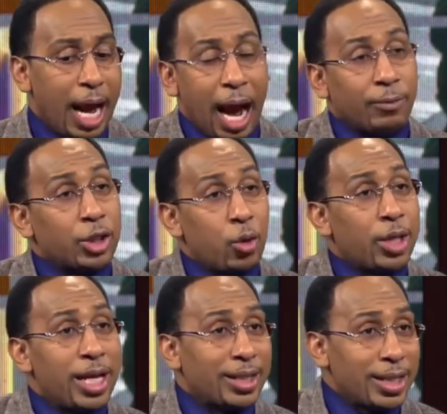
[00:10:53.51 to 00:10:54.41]
I
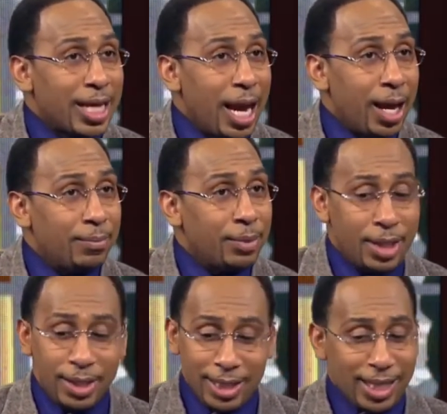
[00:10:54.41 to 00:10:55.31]
retorted at the time
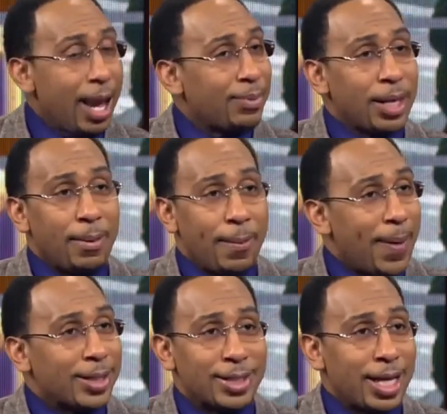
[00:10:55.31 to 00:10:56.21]
the same thing I'm
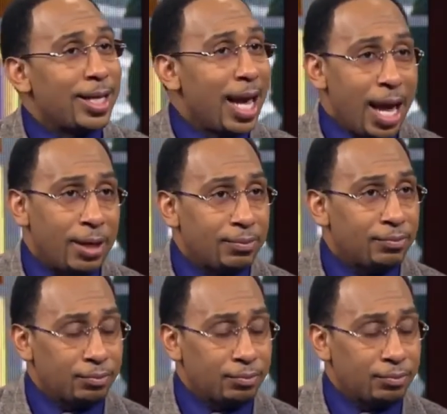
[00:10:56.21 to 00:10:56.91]
about to say now.